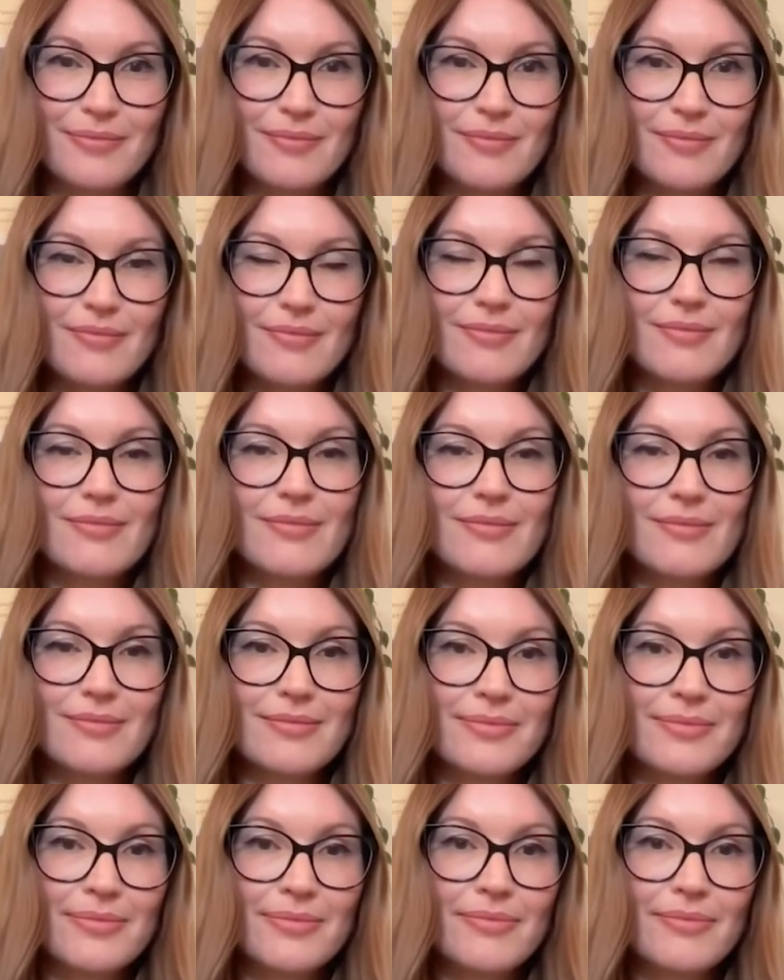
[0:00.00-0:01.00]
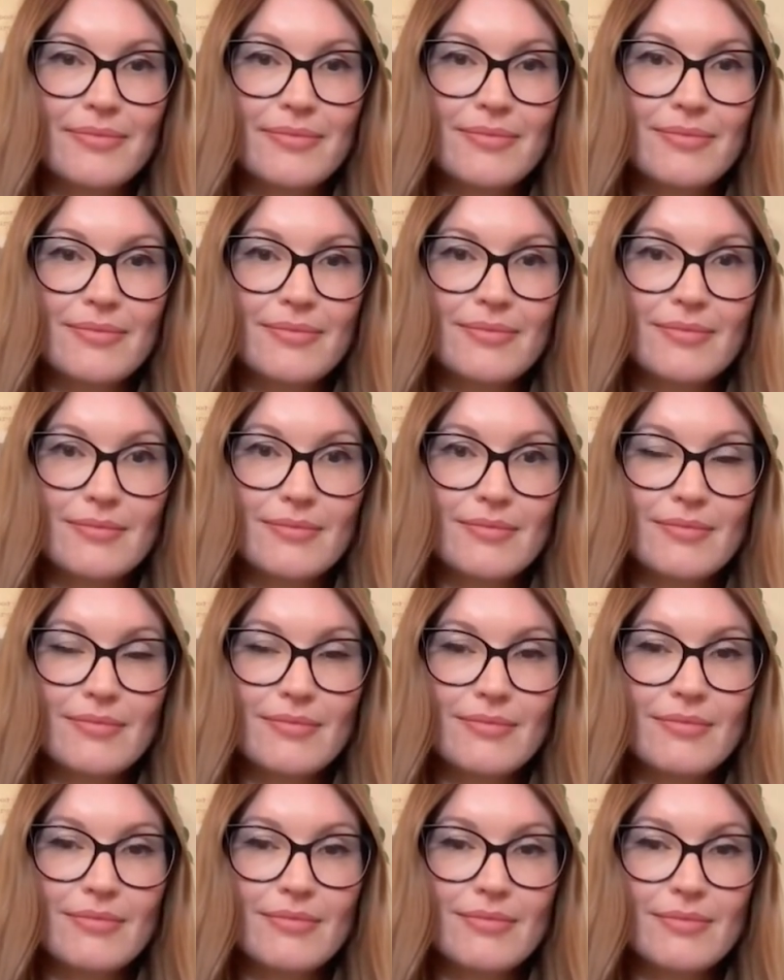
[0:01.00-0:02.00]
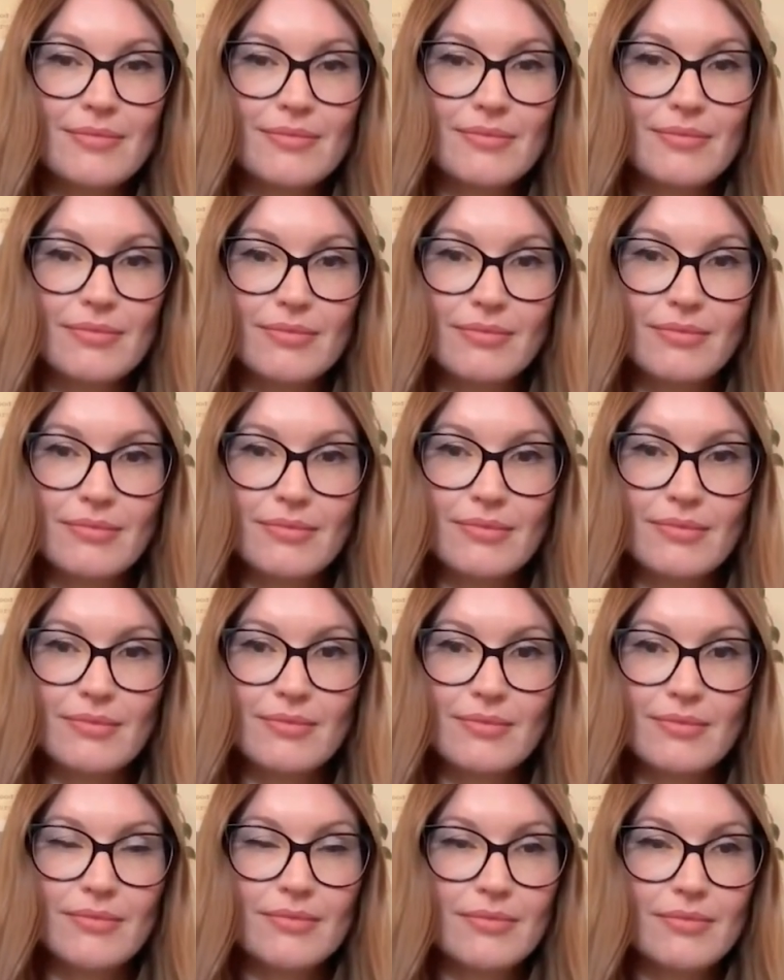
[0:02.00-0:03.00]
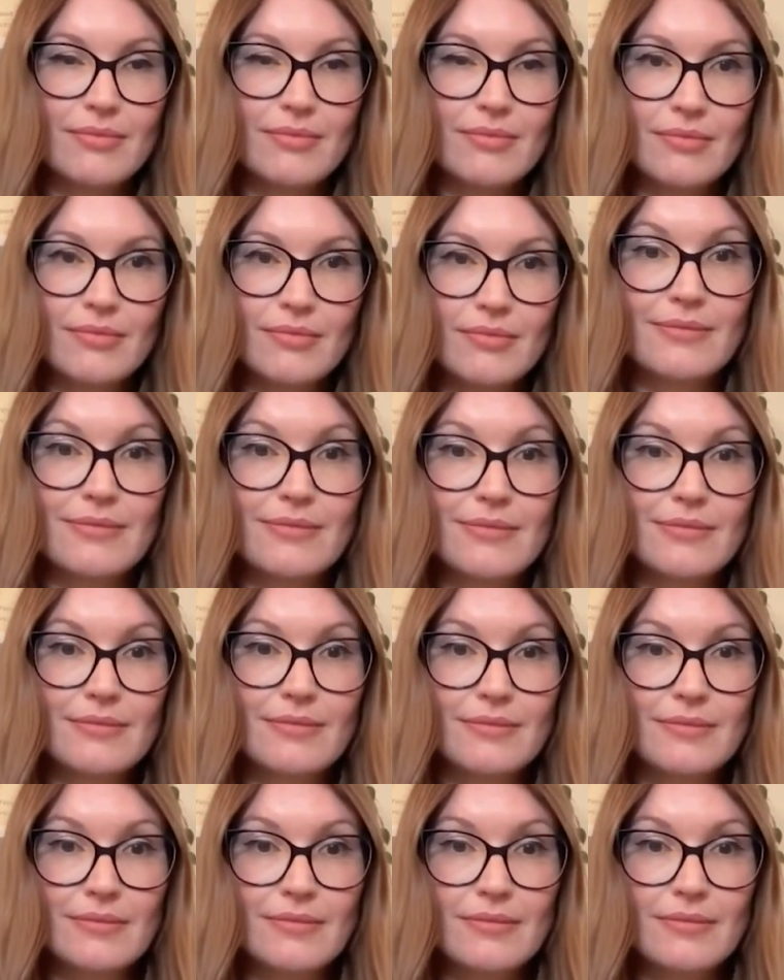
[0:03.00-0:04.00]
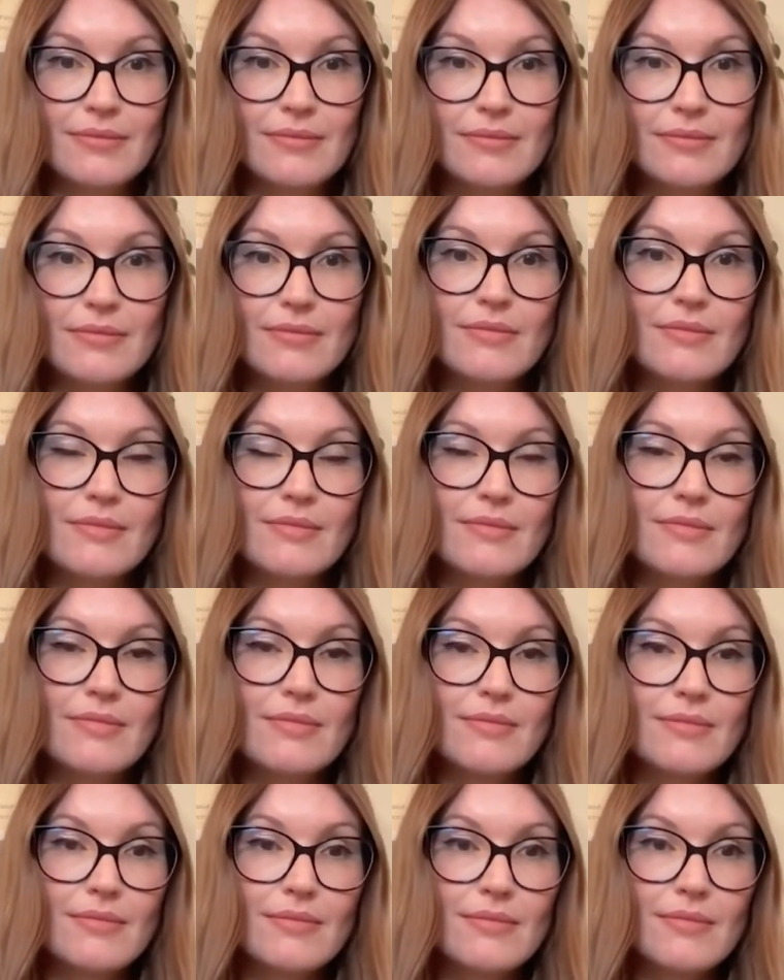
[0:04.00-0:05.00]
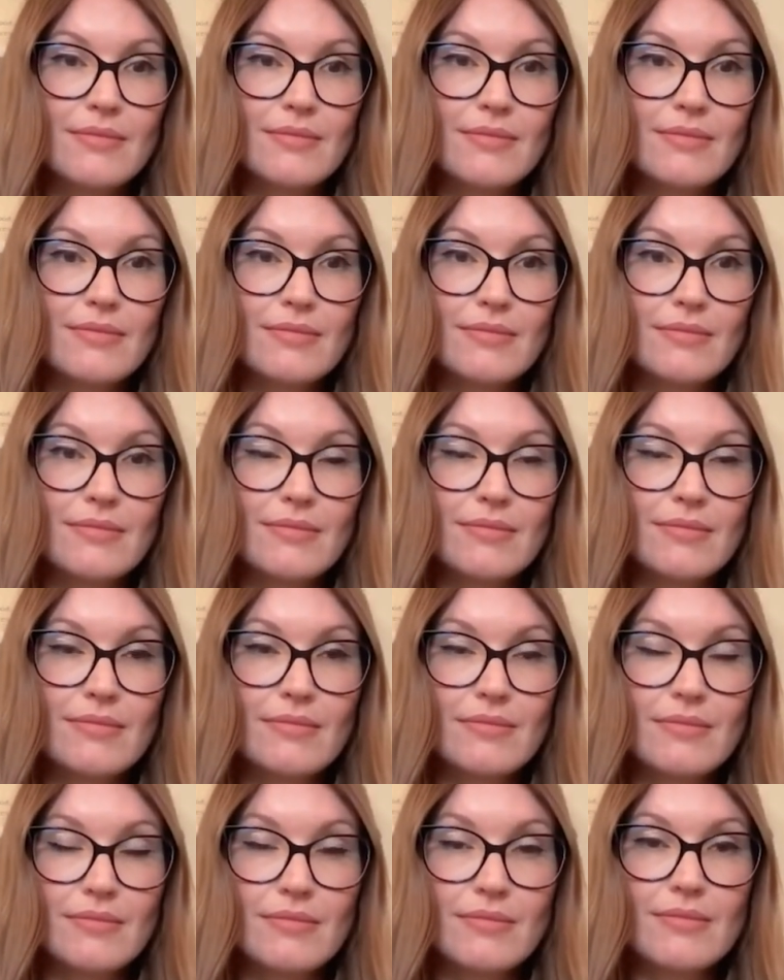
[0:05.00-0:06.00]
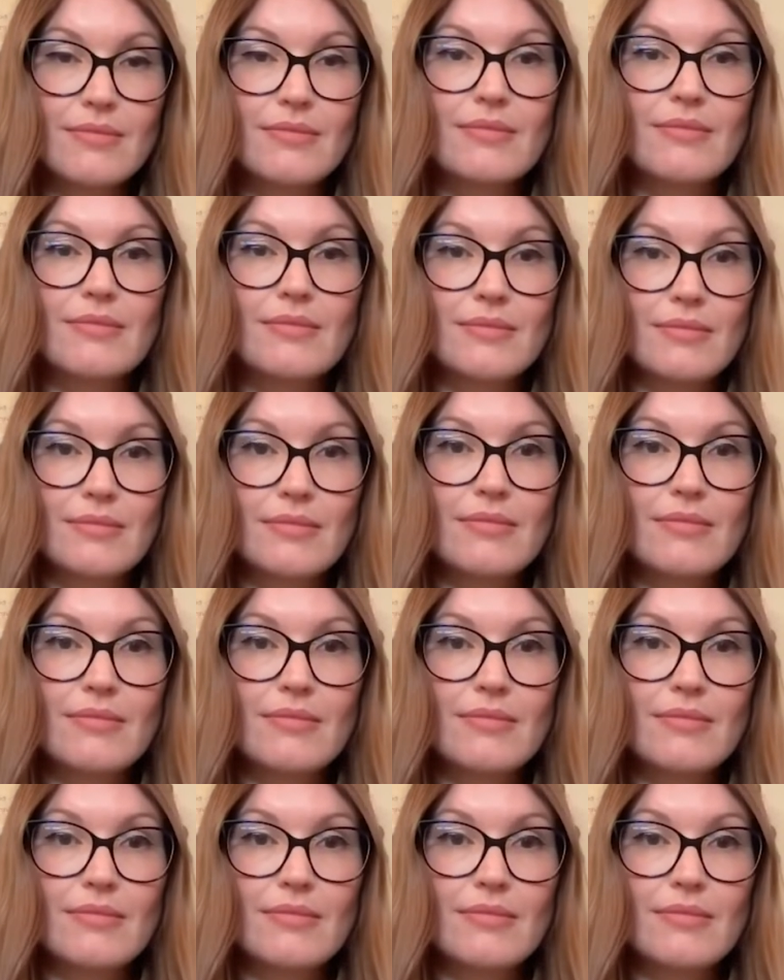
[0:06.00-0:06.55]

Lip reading: (silent)